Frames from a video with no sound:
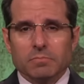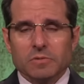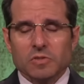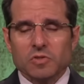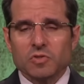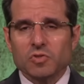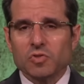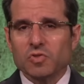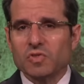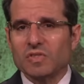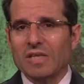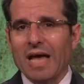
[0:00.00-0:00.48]

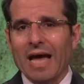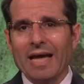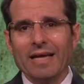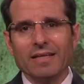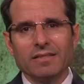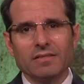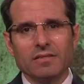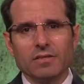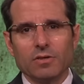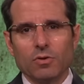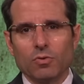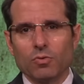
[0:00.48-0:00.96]

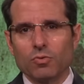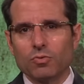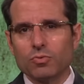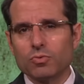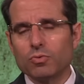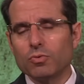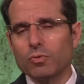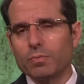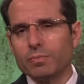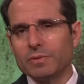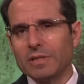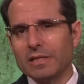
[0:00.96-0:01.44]
society or
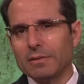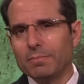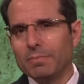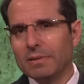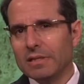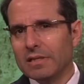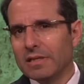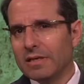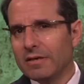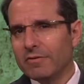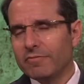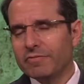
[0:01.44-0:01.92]
group that
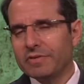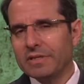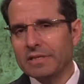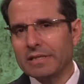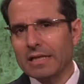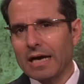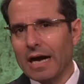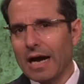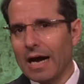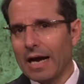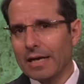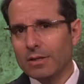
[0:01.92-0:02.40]
believed
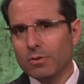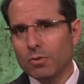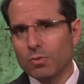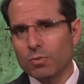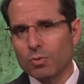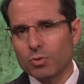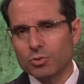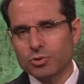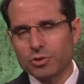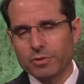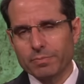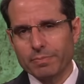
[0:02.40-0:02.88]
in idol
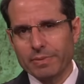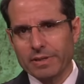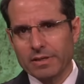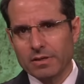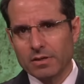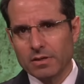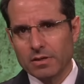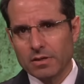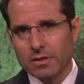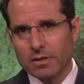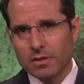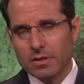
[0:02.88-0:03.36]

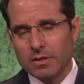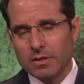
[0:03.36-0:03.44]
worshipping,